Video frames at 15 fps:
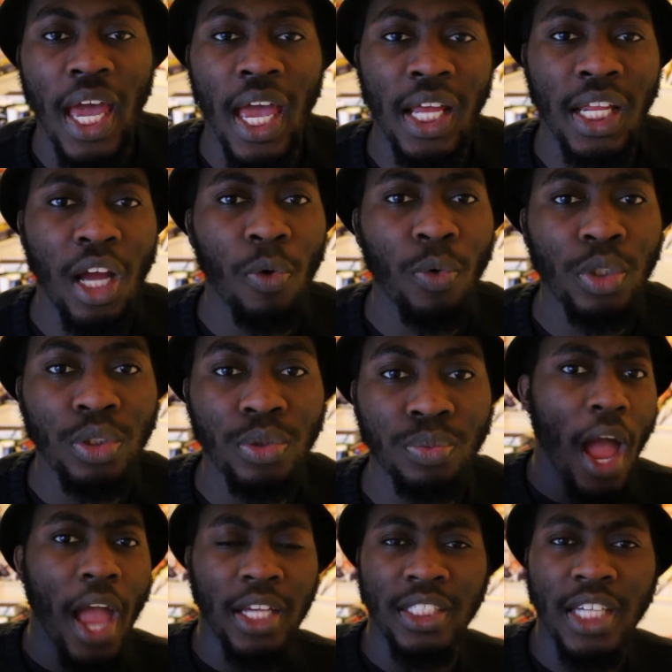and I was
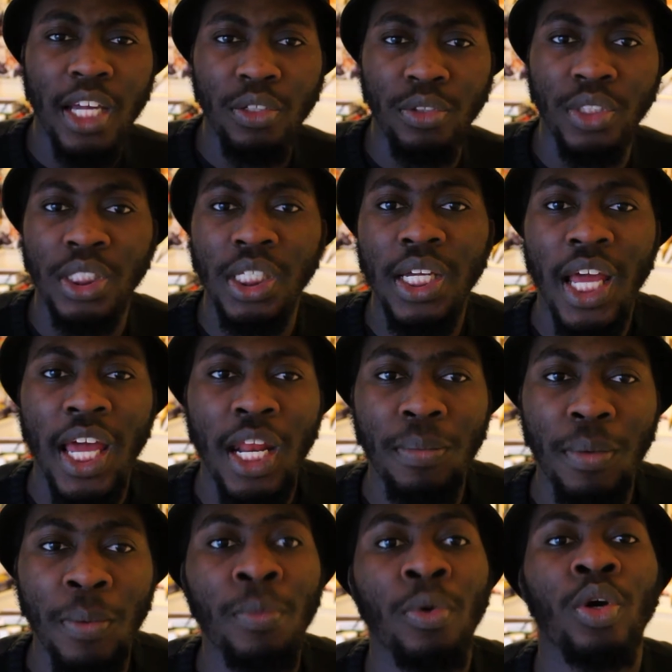excited to see an
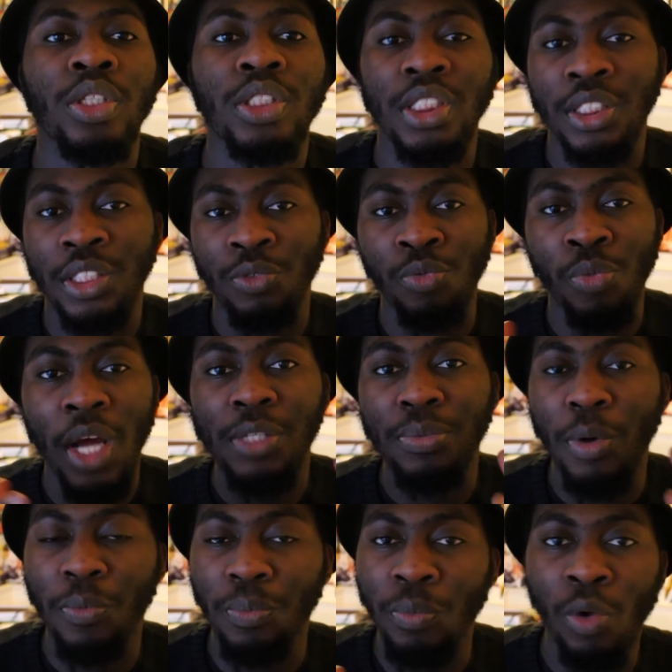anime because it reminded
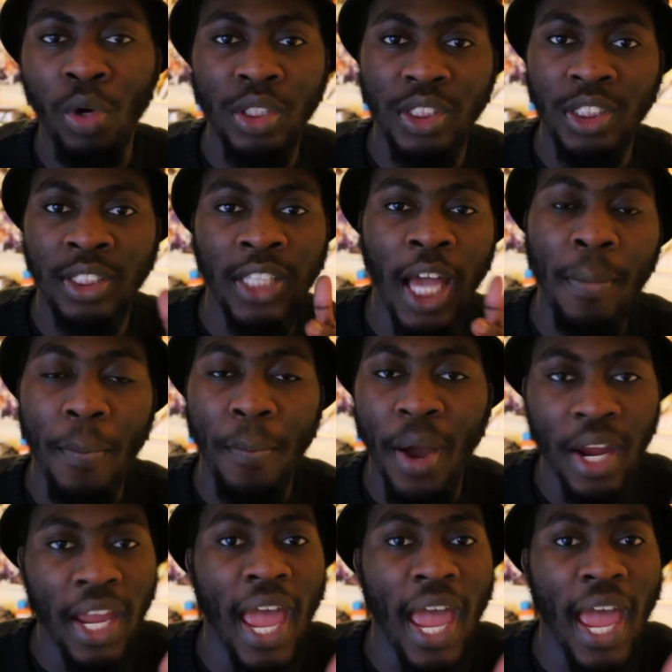me of more cyberpunk,